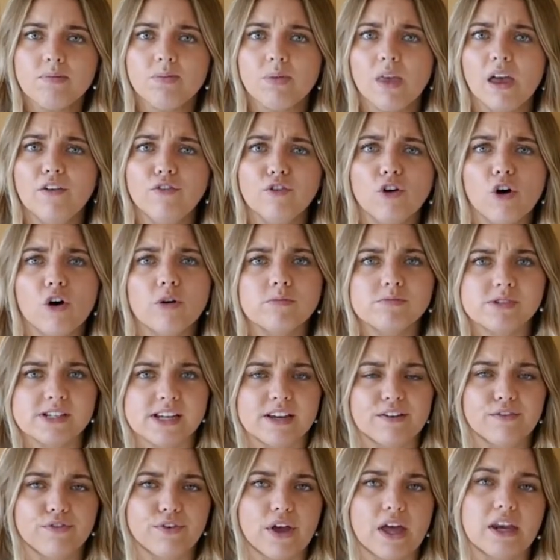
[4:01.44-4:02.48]
If you're
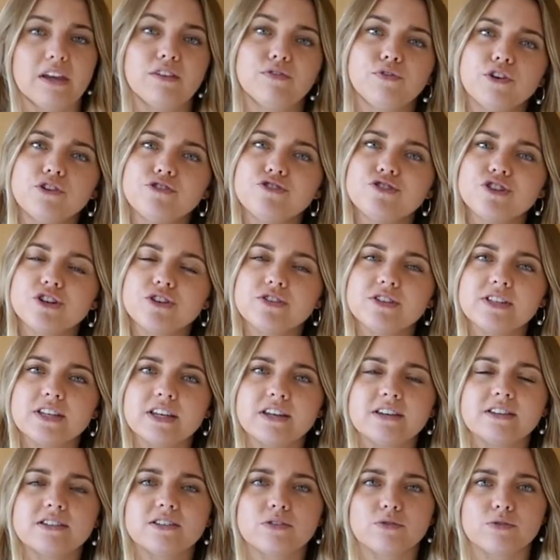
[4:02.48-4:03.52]
opting for any fruit
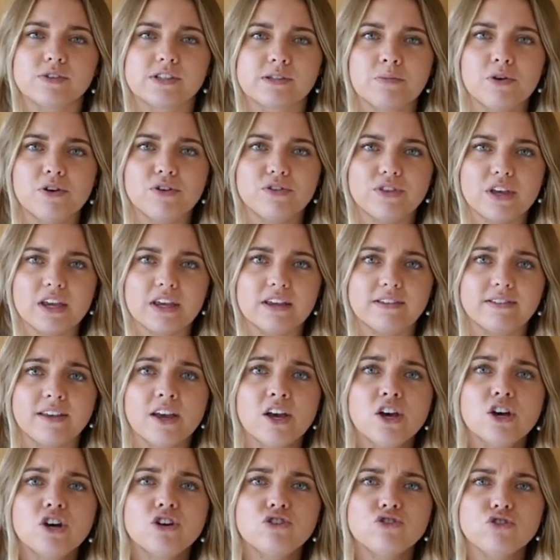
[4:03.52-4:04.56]
juices or smoothies,
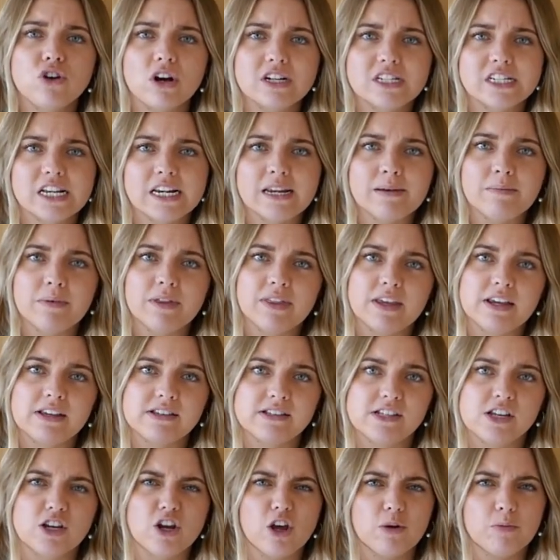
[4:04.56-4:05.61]
try to limit these
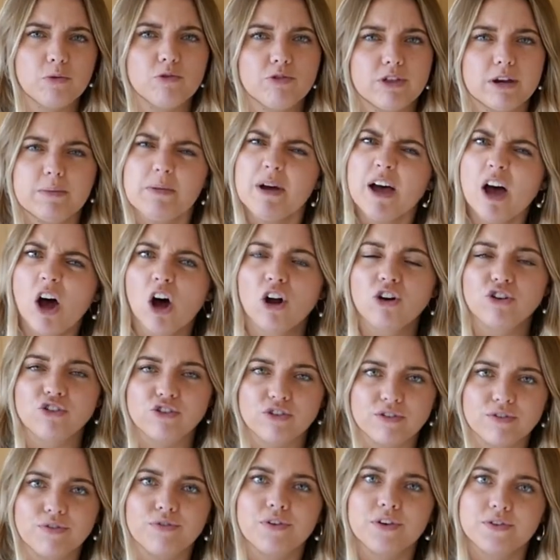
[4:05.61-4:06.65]
to no more than about
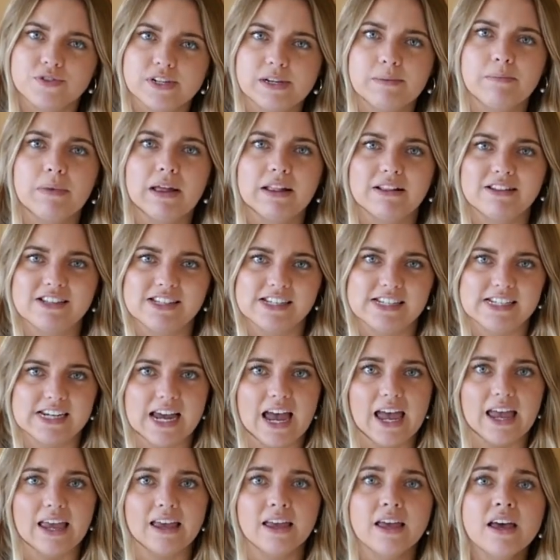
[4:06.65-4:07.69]
150 ml a
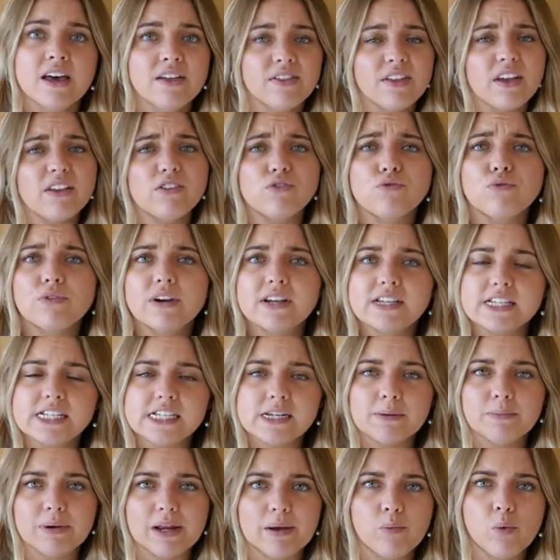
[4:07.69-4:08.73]
day. That's
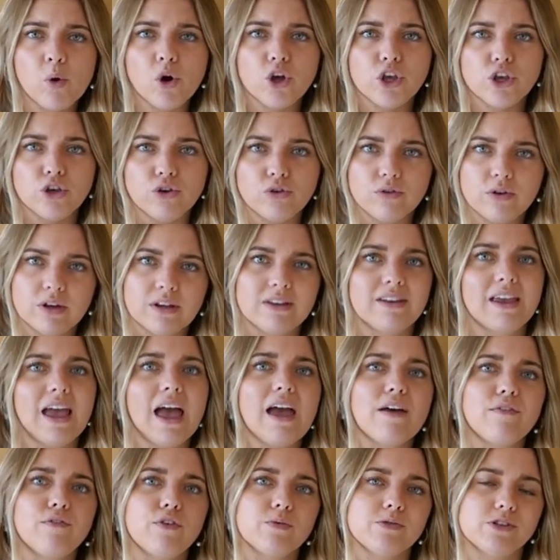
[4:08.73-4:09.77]
reasonably what you could
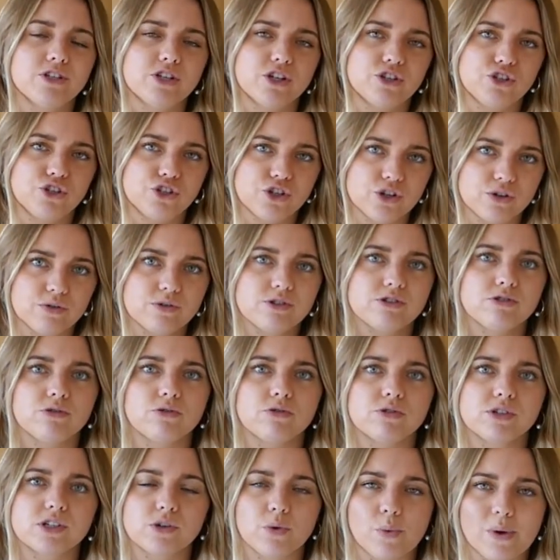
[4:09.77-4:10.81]
get if you were to juice
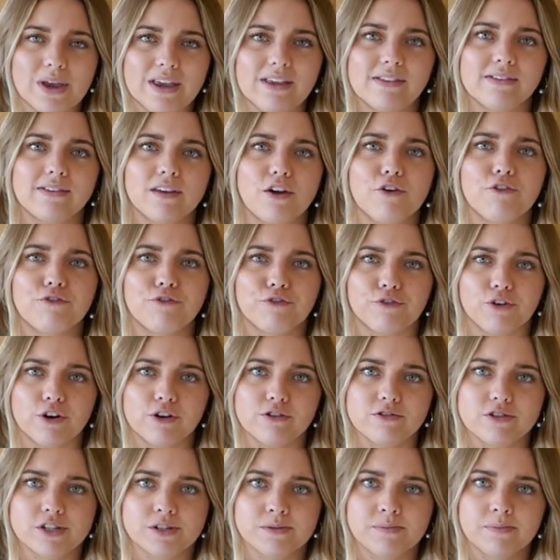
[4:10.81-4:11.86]
or squeeze a
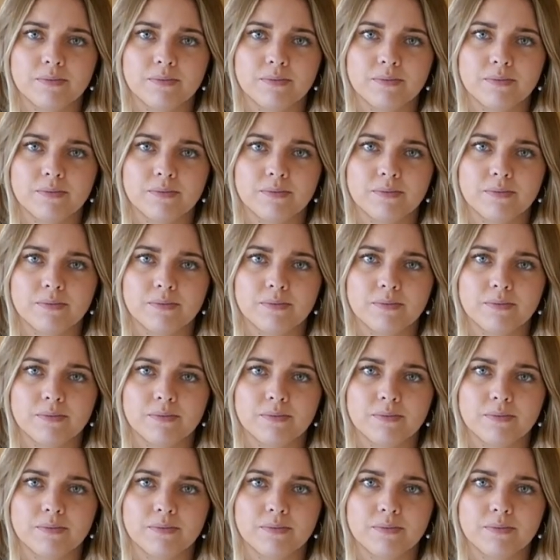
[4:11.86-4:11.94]
fruit.